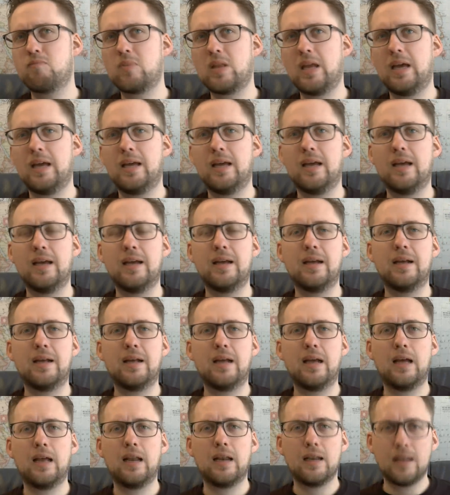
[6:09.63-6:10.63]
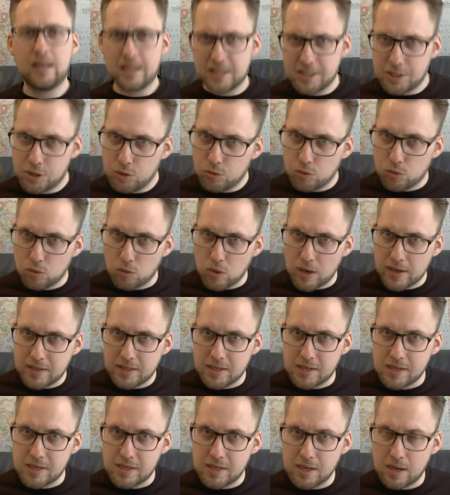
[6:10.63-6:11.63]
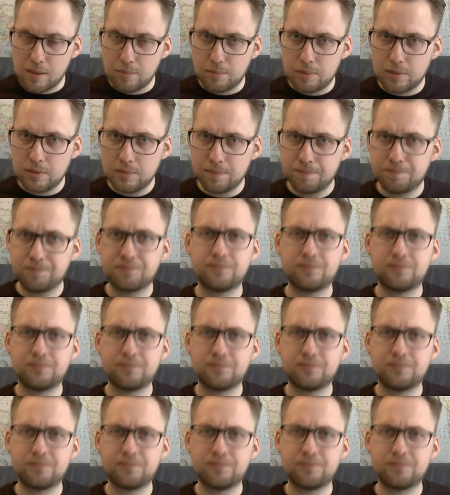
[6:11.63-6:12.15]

Uh, let's do a writing sample.